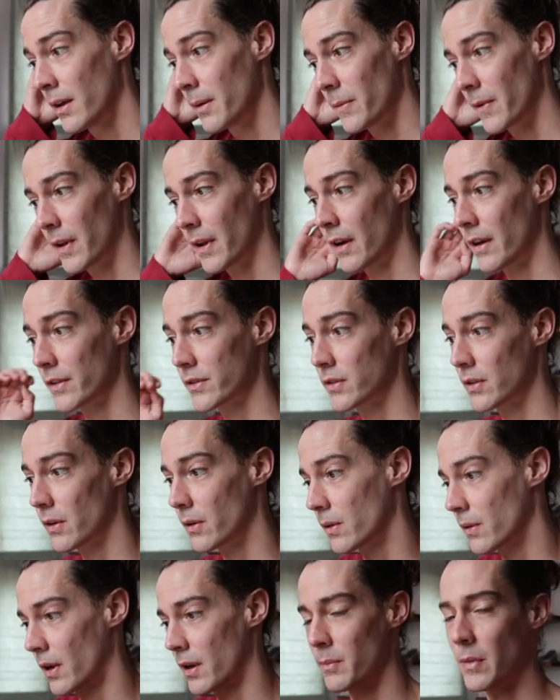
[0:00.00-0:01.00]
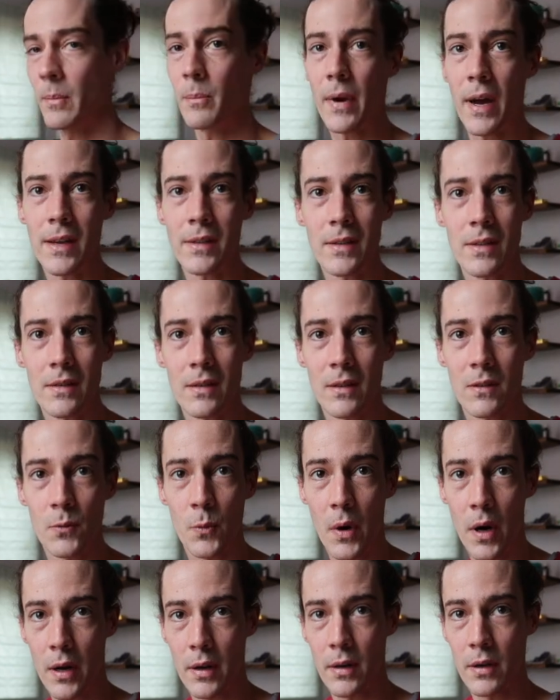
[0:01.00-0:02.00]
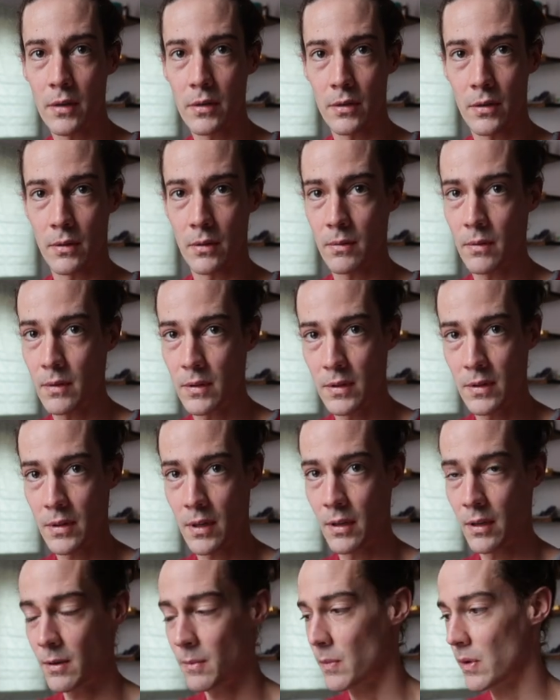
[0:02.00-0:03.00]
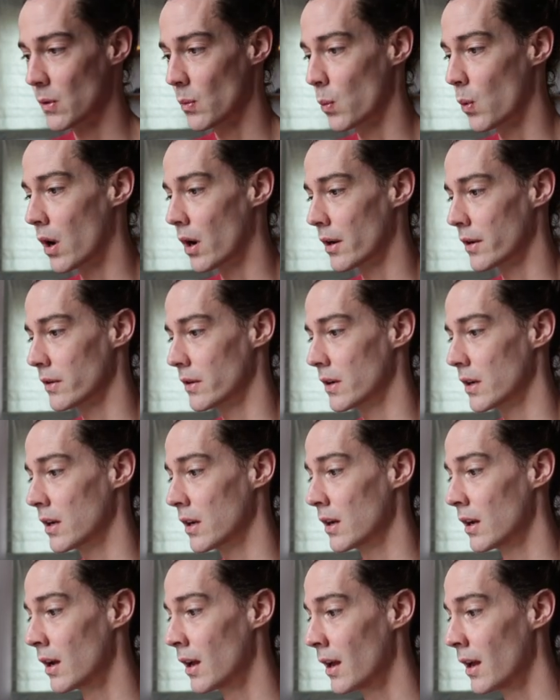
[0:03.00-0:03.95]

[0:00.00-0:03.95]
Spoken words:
But also, I mean, Pisces is water, so it's going to be watery.